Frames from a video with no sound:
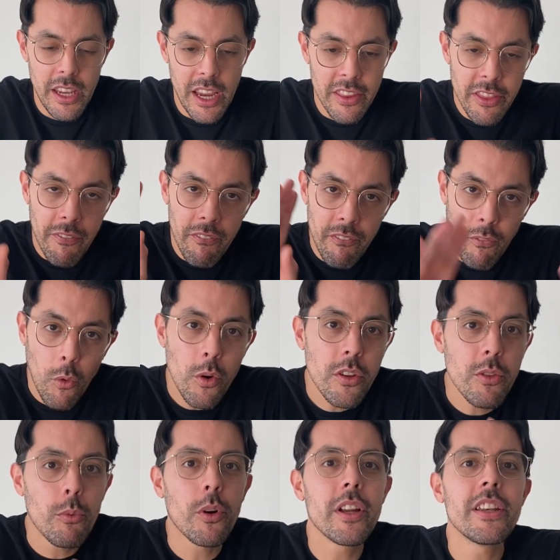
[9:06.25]
And the
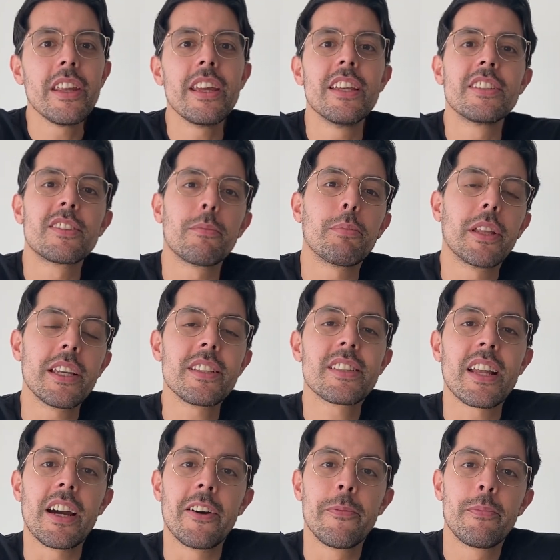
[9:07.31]
fourth one is the playing
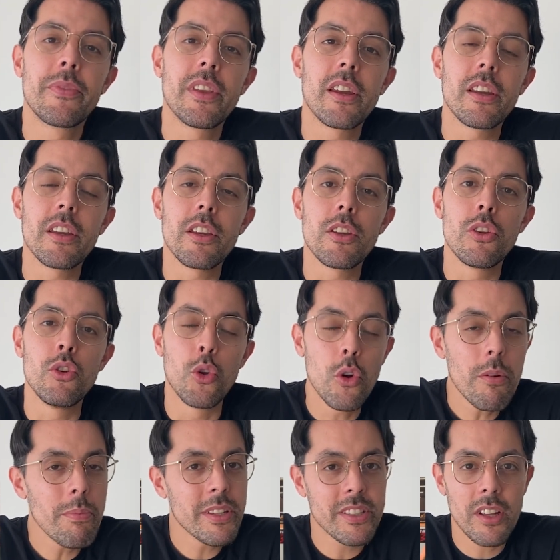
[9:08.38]
style.
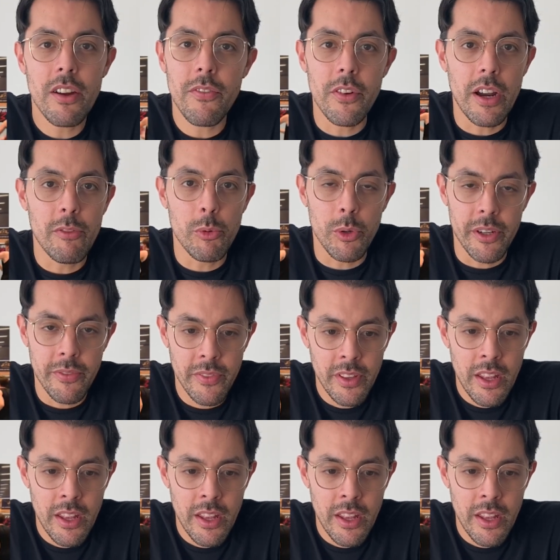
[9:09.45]
Europe is not for everyone.